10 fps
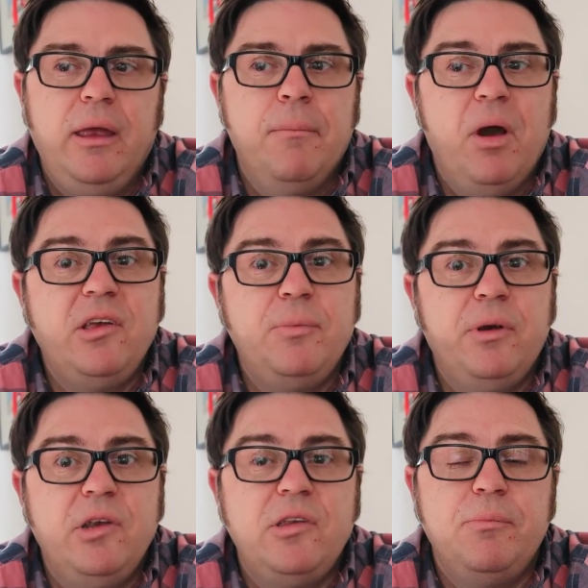In my
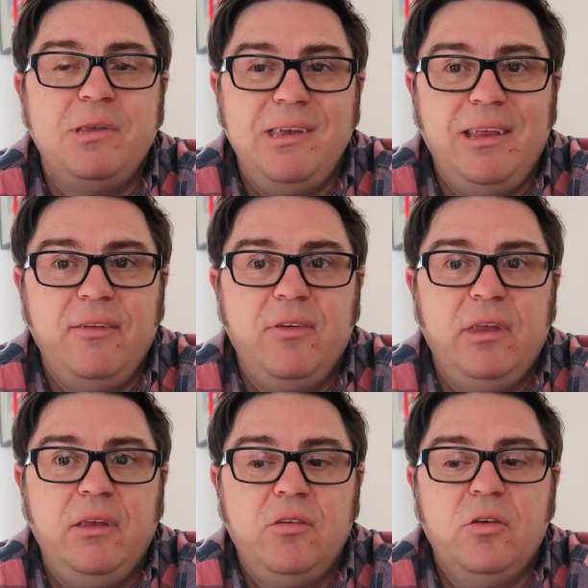experience, particularly for
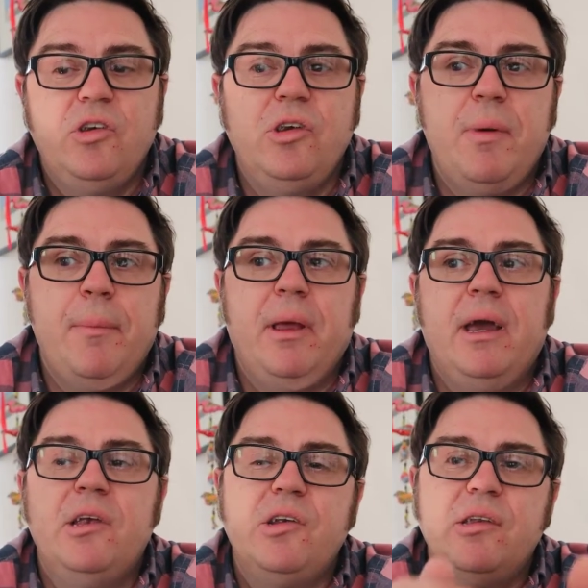the internship
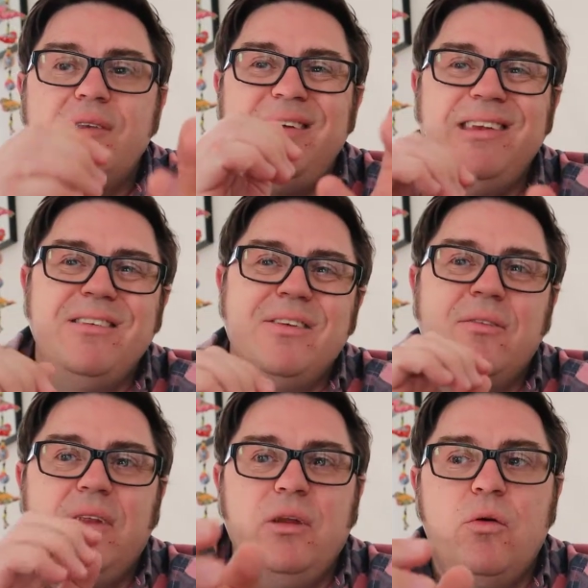applications, it is
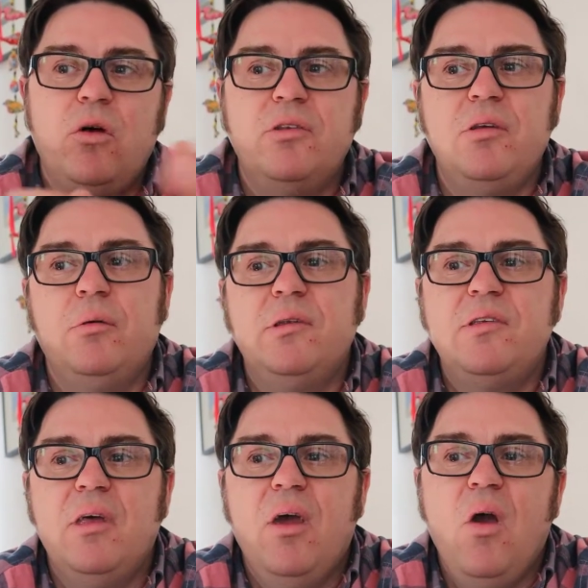of little consequence